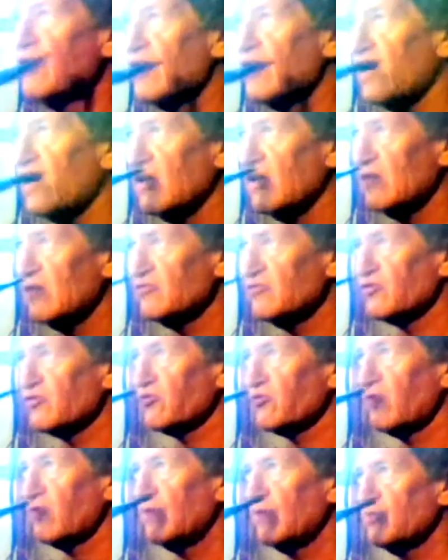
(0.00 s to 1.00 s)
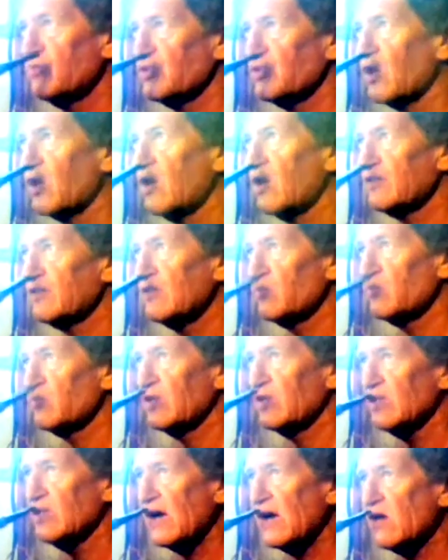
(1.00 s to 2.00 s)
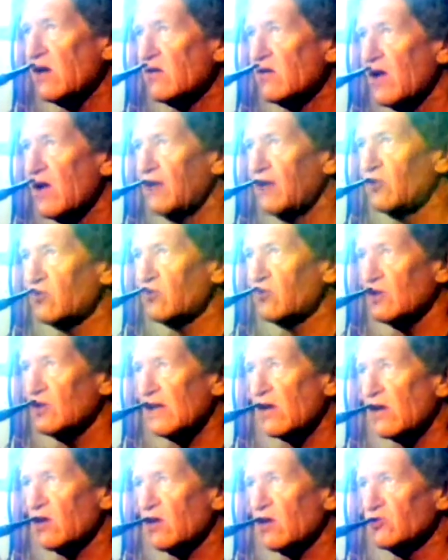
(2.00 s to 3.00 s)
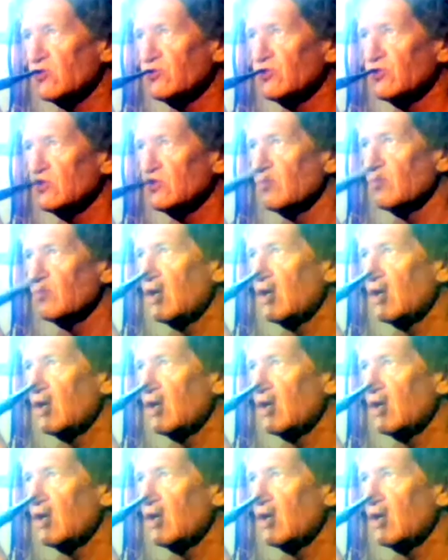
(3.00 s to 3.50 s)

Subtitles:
guidelines describe which content we allow and don't allow on YouTube.